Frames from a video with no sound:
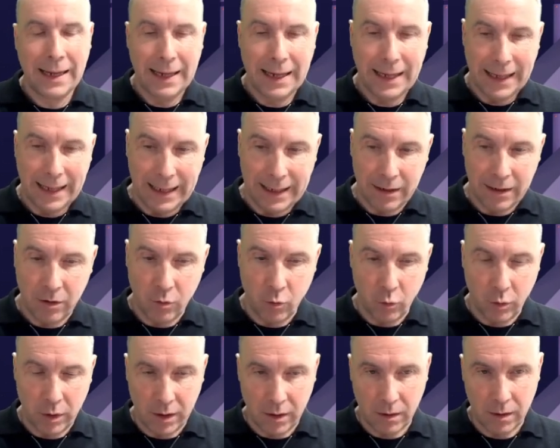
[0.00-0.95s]
and
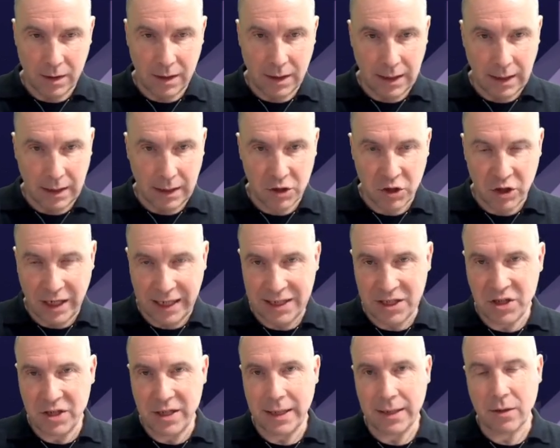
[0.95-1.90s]
we'll
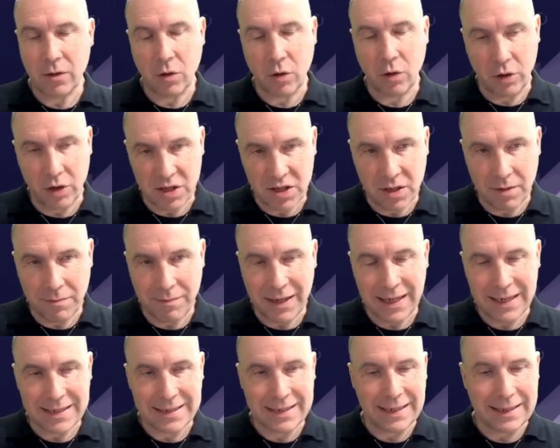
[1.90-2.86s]
change that,
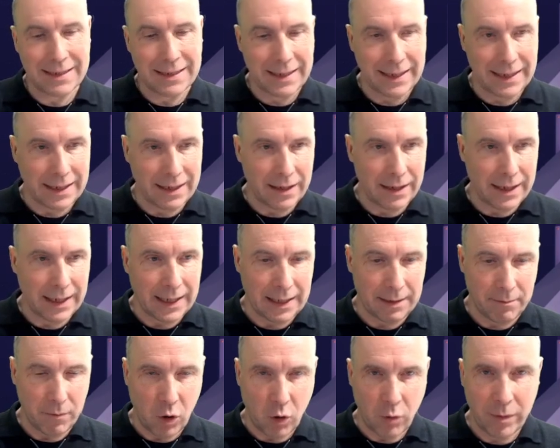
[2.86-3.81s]
customize that in a
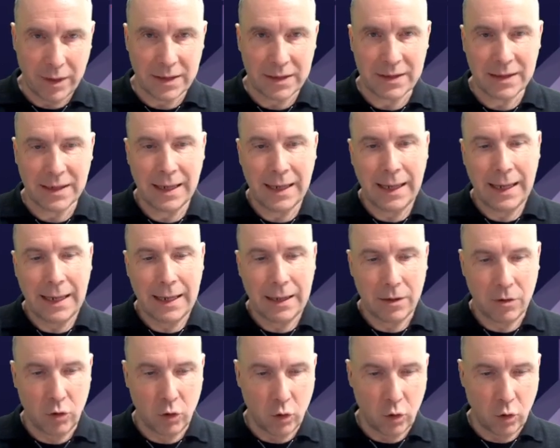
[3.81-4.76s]
moment
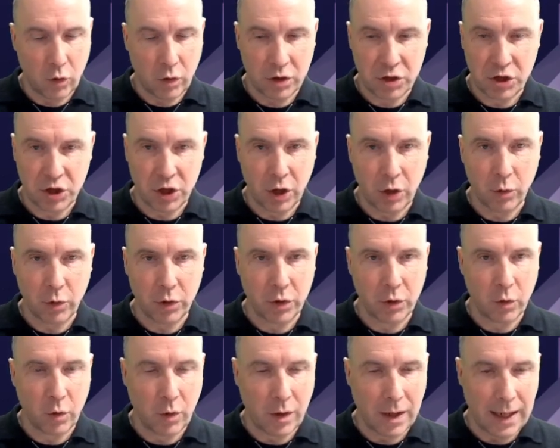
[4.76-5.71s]
to show
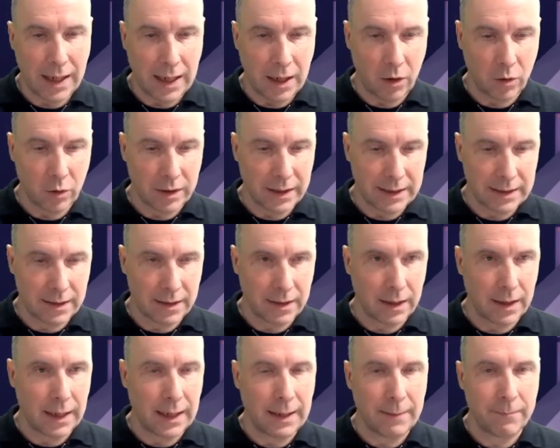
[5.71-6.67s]
you how that
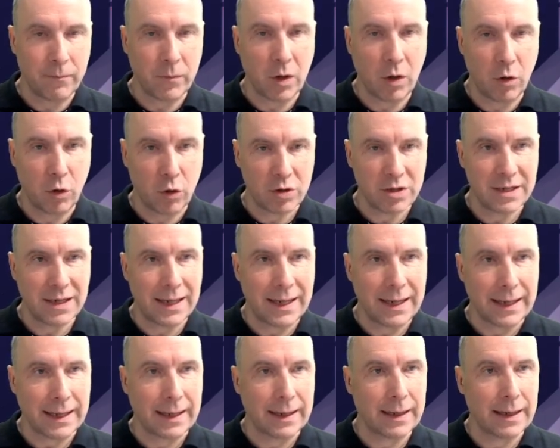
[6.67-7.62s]
looks
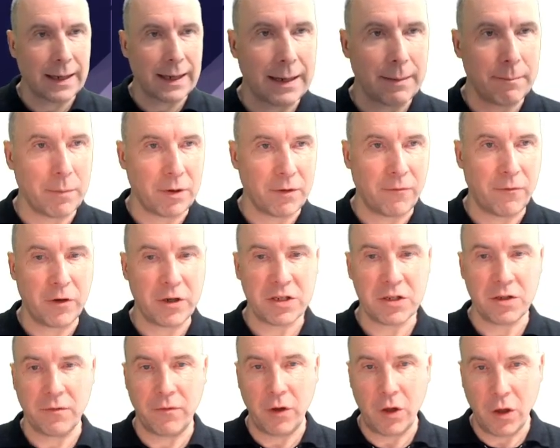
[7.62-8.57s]
like. But first
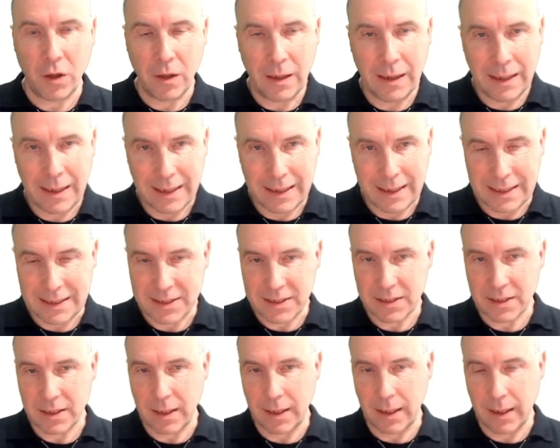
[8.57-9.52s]
of all,
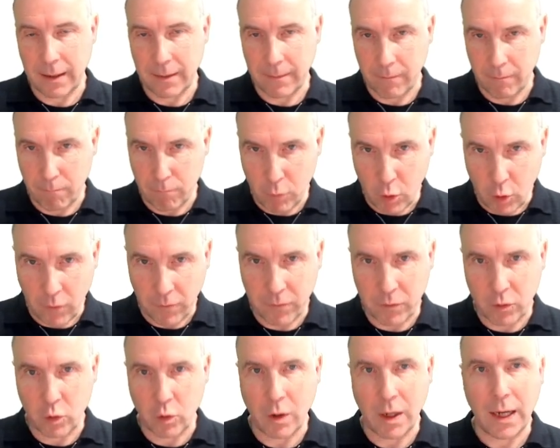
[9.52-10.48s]
let's move
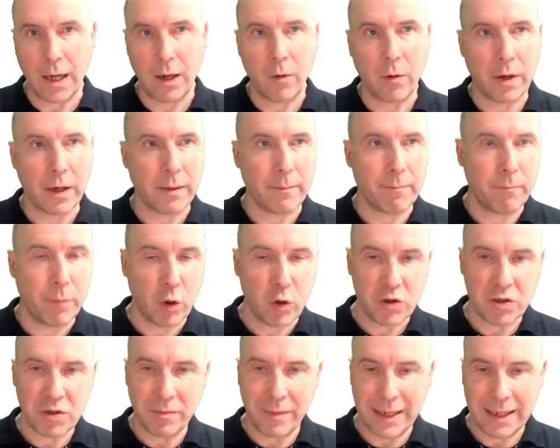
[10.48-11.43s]
to our
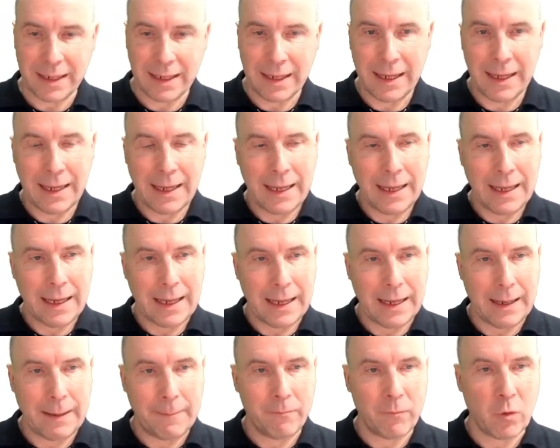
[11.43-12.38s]
Postman,
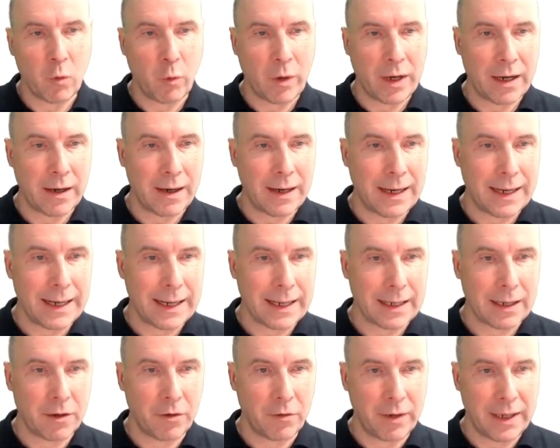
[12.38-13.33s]
where I
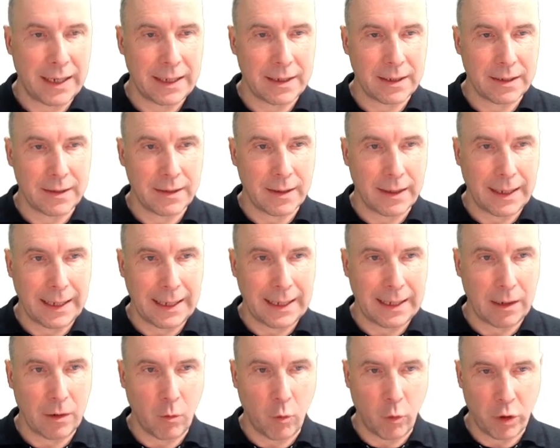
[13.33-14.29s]
created a
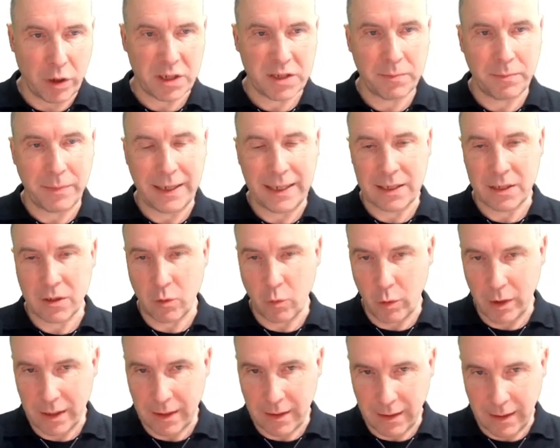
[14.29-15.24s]
workspace
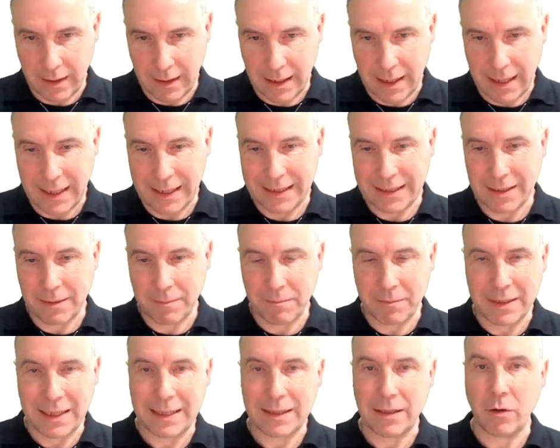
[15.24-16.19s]
with an item
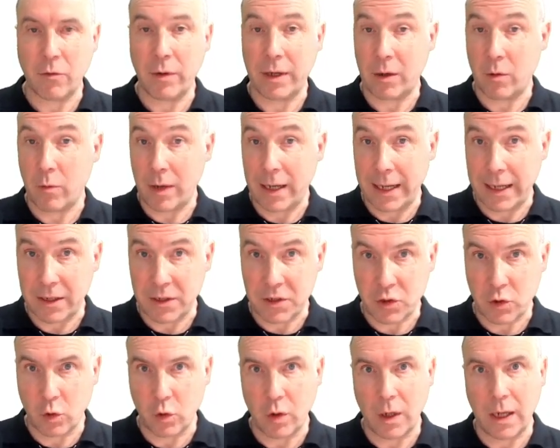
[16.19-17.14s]
that requires
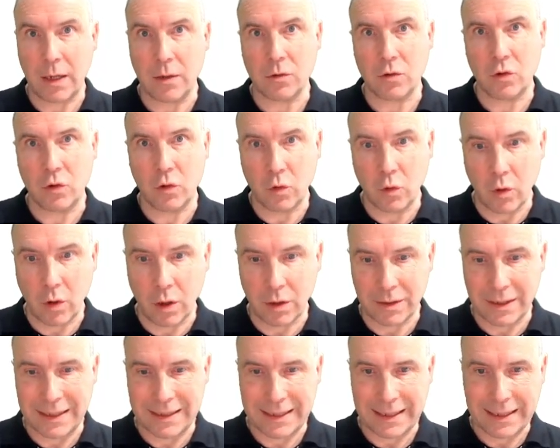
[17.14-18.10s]
OAuth 2
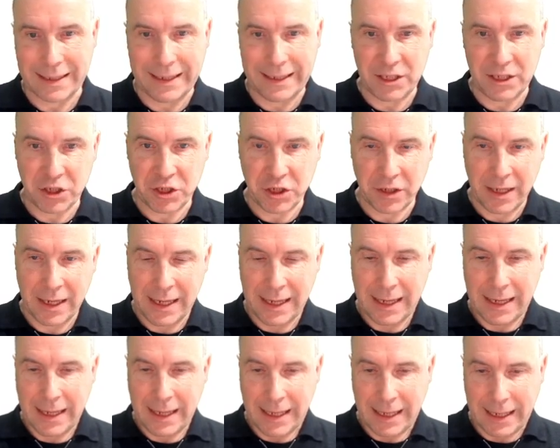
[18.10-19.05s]
authentication.
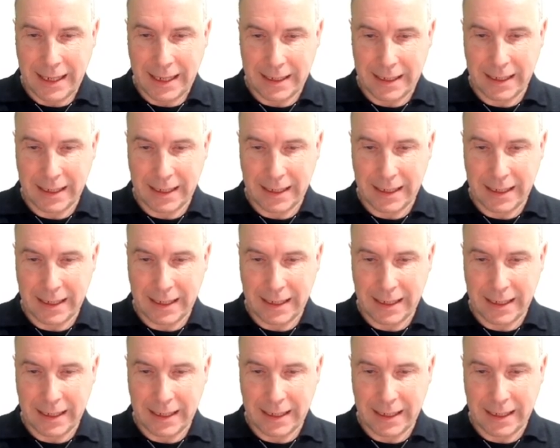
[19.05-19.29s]
And